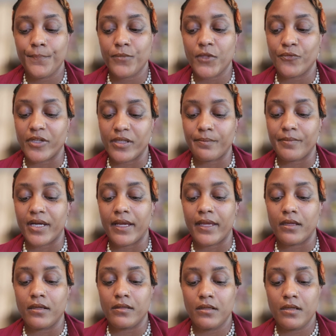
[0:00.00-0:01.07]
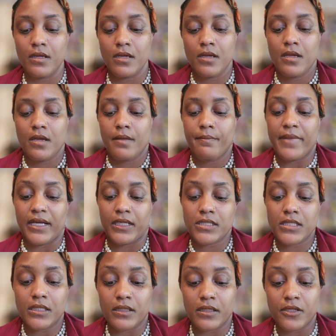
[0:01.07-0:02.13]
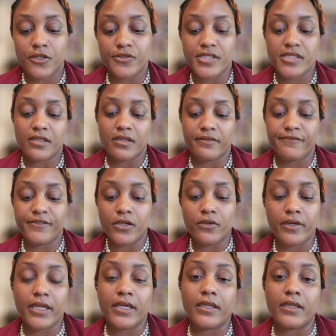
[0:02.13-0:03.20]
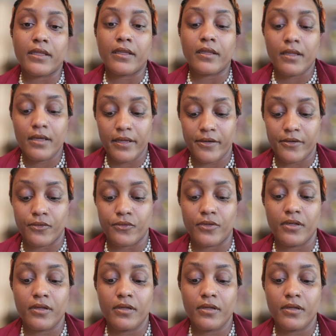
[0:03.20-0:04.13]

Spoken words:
written by Max Huck, Christine Funk, and Harold